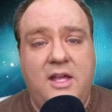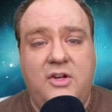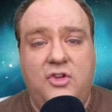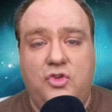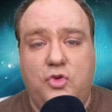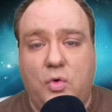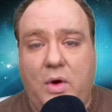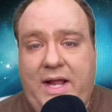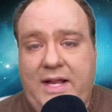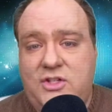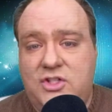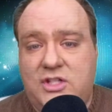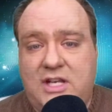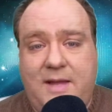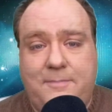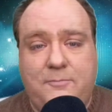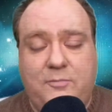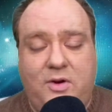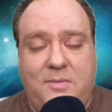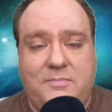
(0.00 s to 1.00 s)
dredged
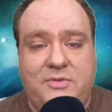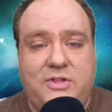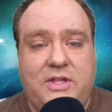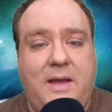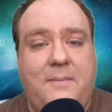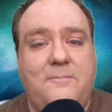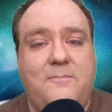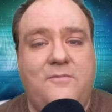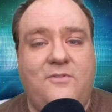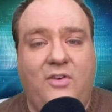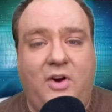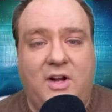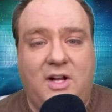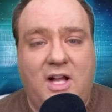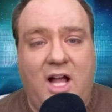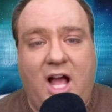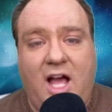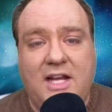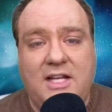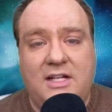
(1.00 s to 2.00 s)
up from some
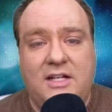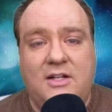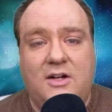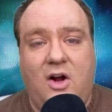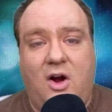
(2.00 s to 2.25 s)
forgotten